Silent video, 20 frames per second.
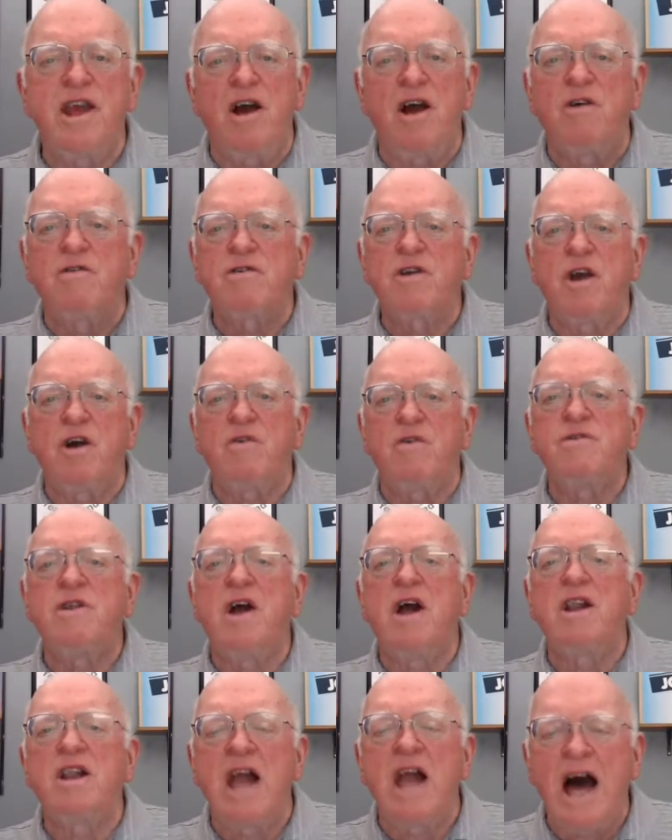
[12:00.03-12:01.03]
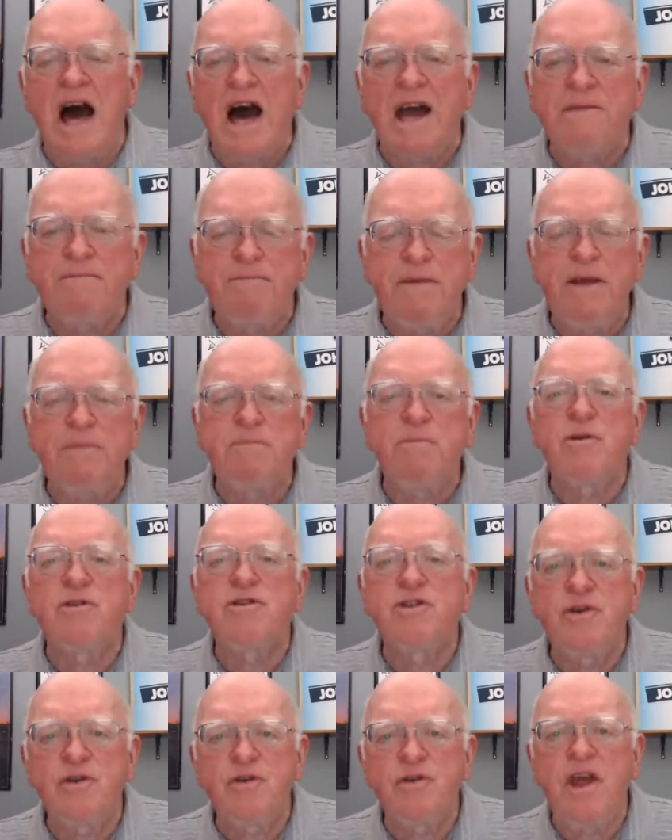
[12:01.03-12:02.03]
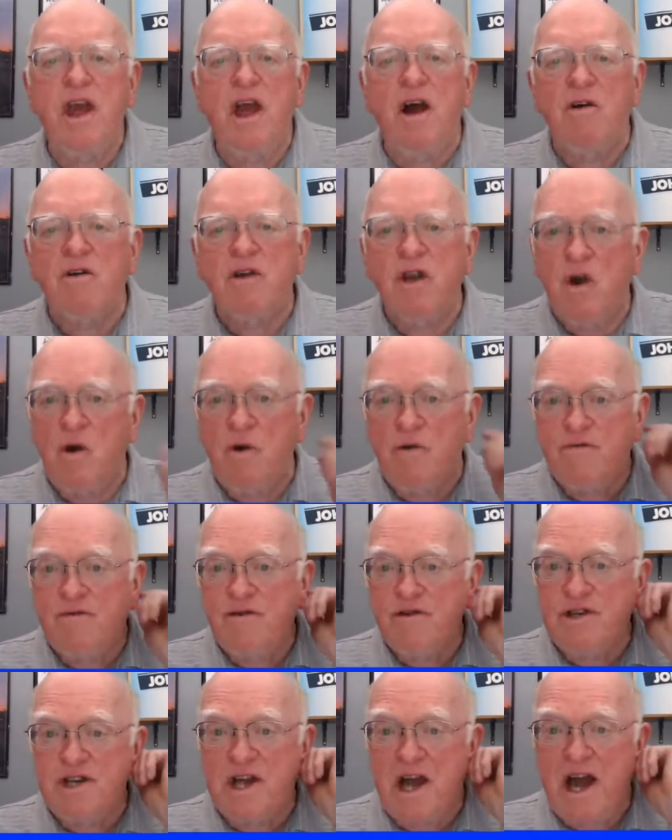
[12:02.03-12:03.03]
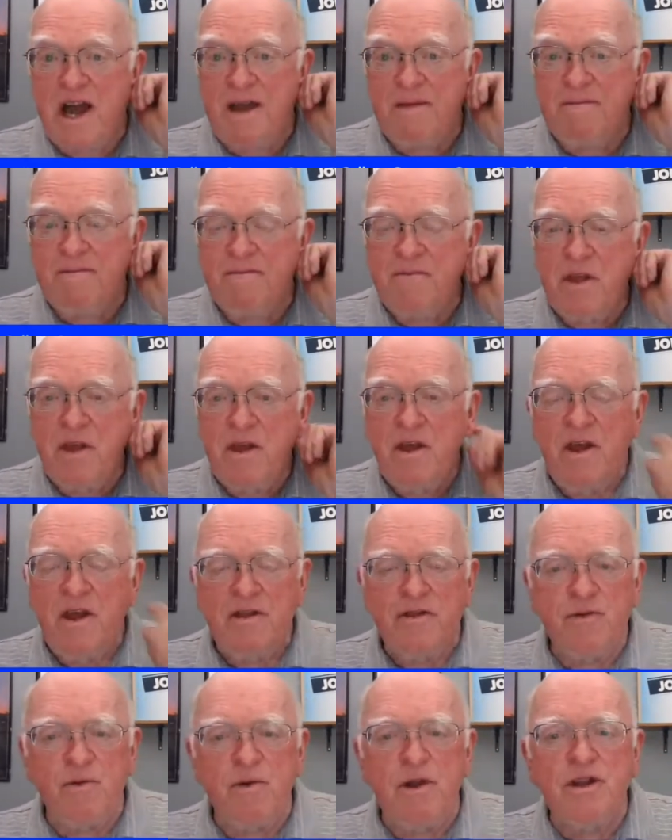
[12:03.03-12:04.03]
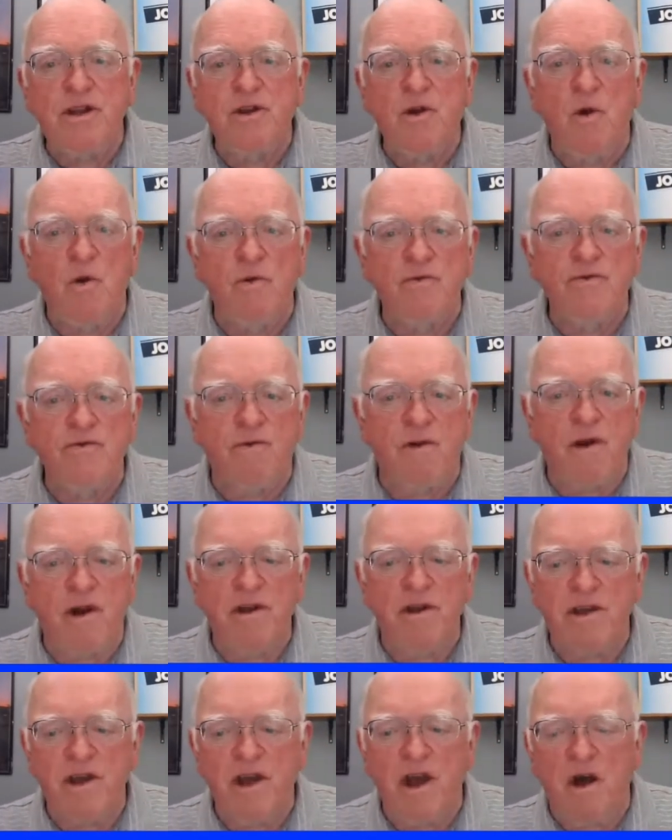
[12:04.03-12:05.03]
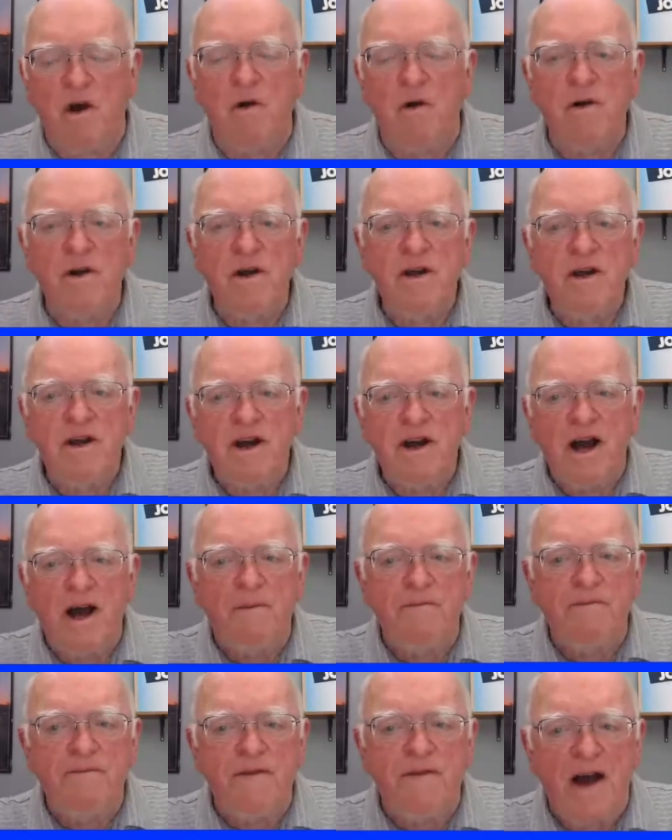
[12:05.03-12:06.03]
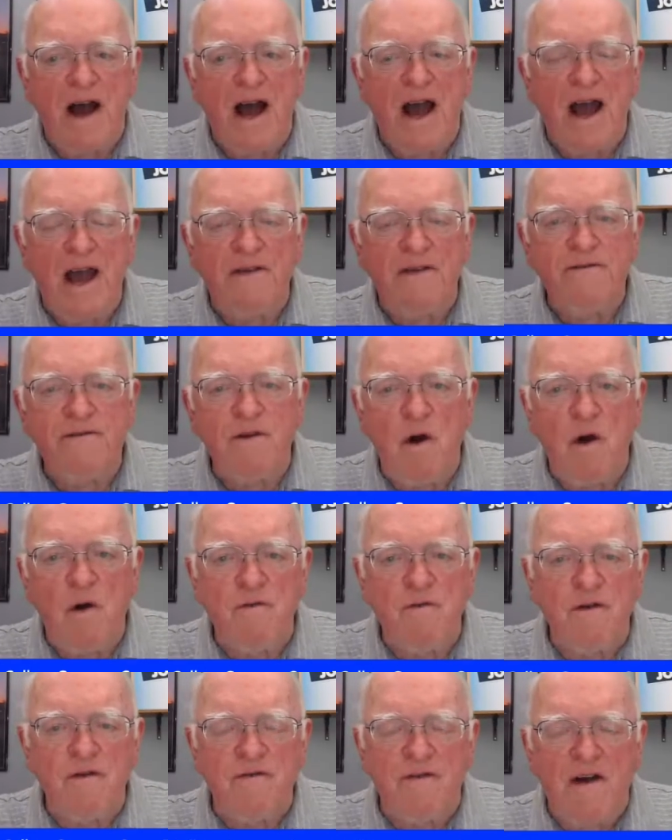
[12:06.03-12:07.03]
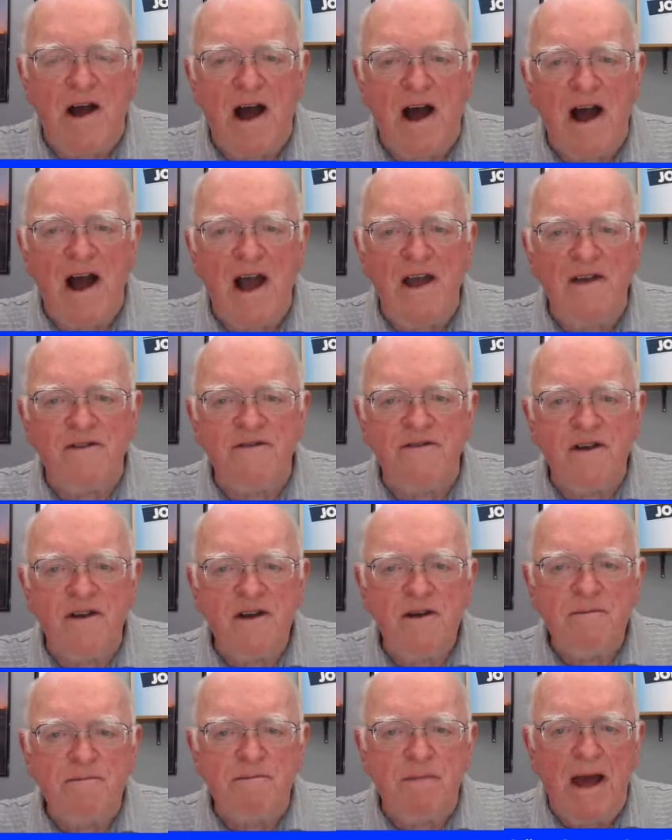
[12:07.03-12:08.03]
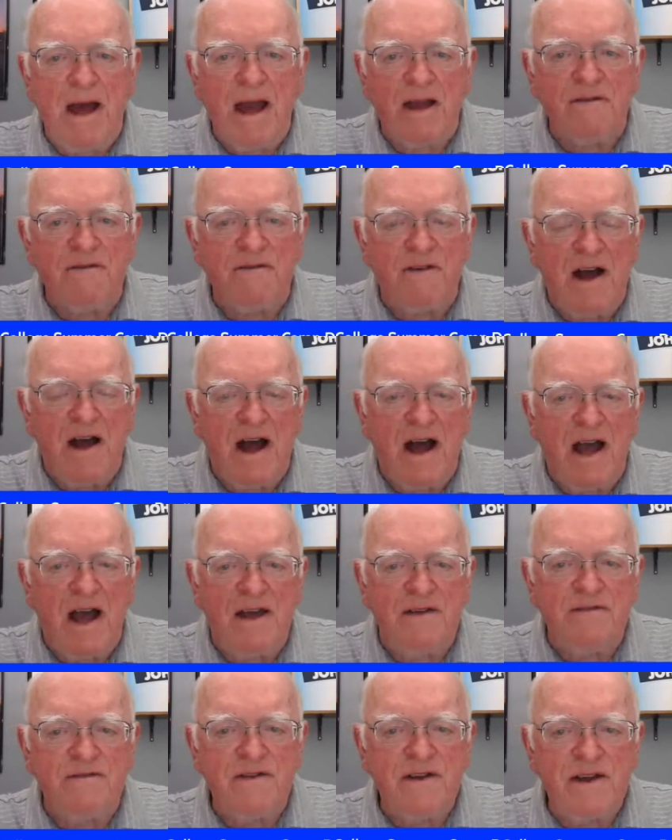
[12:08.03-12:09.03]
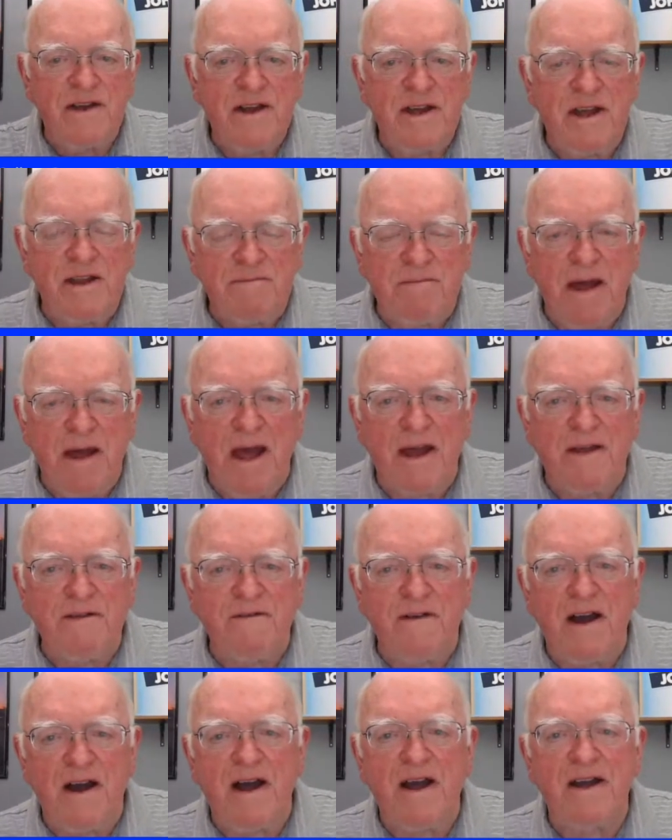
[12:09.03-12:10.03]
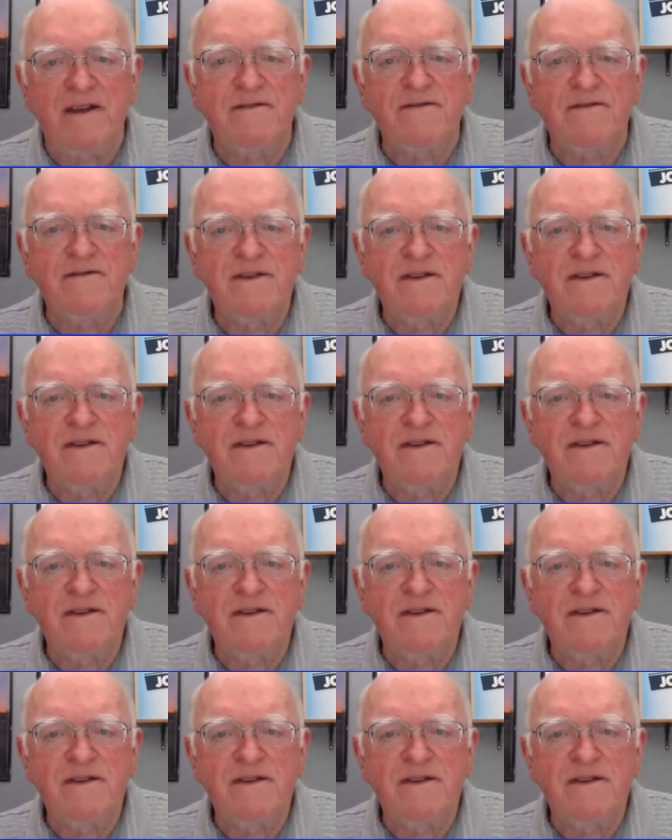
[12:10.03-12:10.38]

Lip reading: is the L cone. A lot of people do the L cone for time. 3 cone drill. You go up 5, over 5, back 5, and back 5.